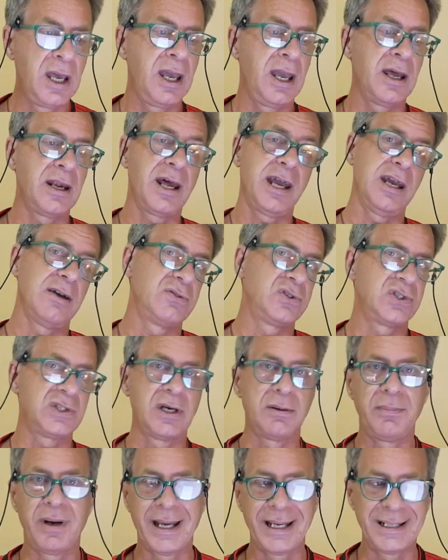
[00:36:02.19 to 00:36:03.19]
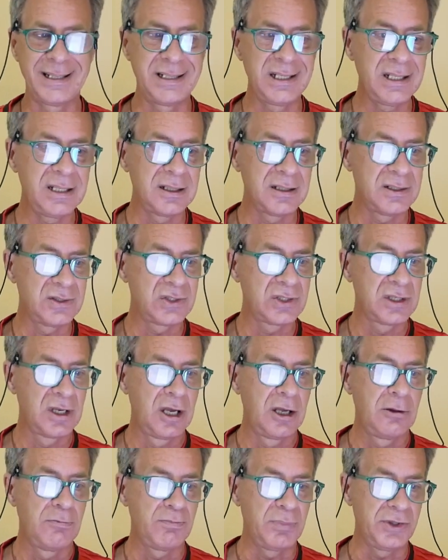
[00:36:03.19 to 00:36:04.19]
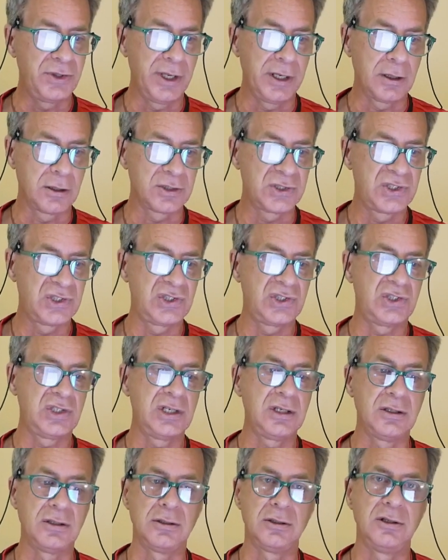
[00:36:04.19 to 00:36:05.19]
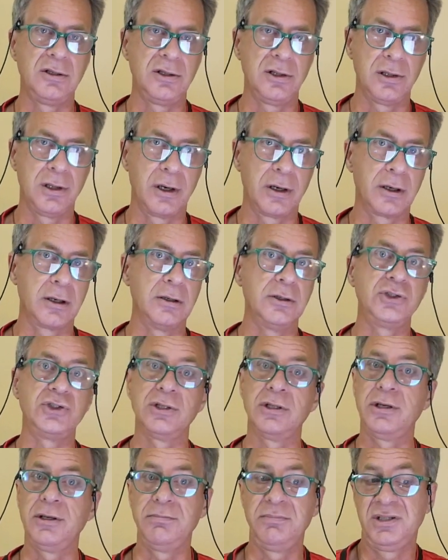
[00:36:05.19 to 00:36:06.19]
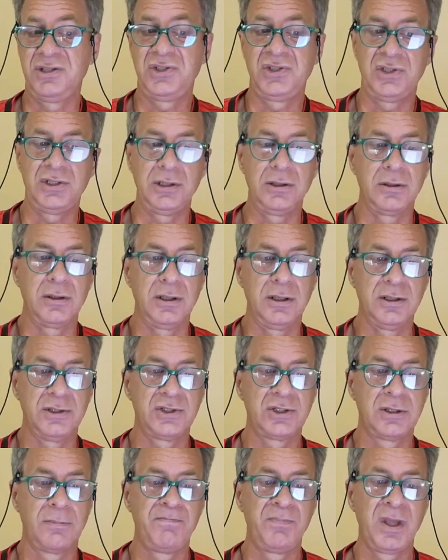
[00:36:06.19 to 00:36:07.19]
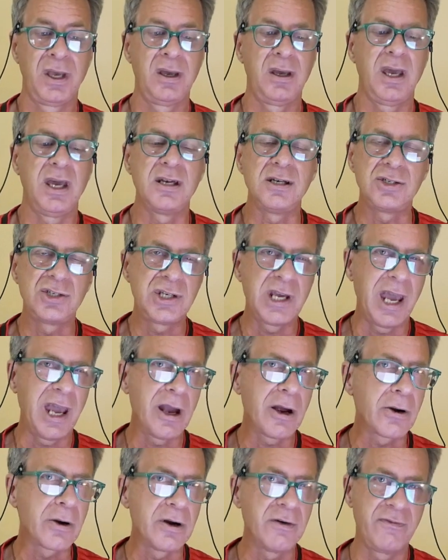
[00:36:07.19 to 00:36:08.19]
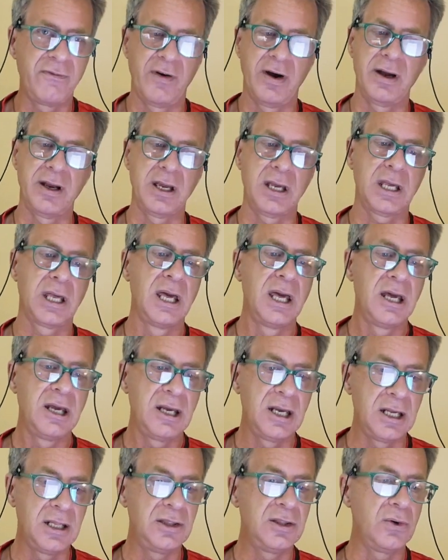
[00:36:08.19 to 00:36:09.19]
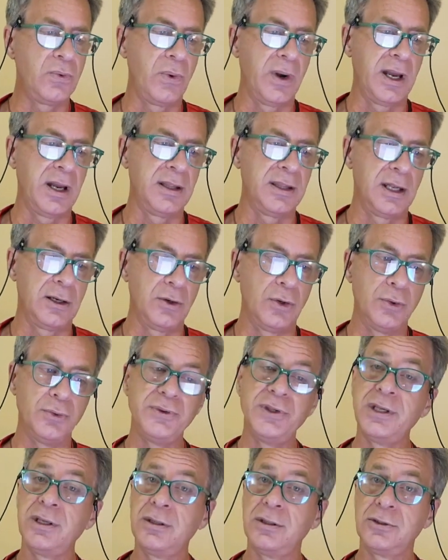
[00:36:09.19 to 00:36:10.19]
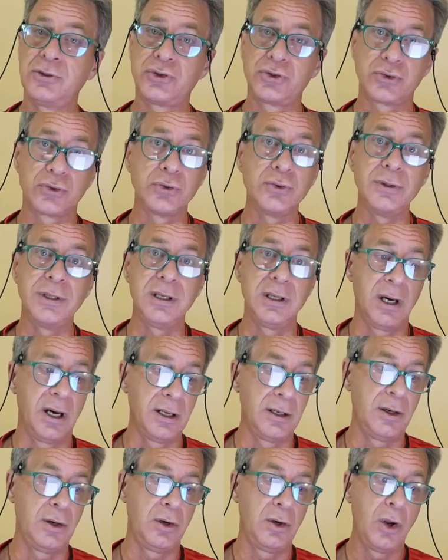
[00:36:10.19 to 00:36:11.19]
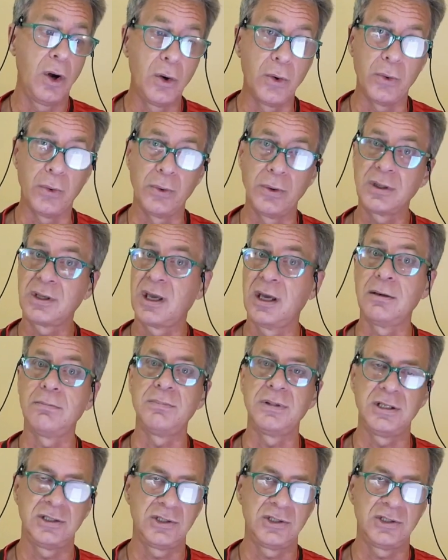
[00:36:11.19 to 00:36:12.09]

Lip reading: and I have some ideas, but they are still largely mysterious and terrifying in the way that only the truly unknown can be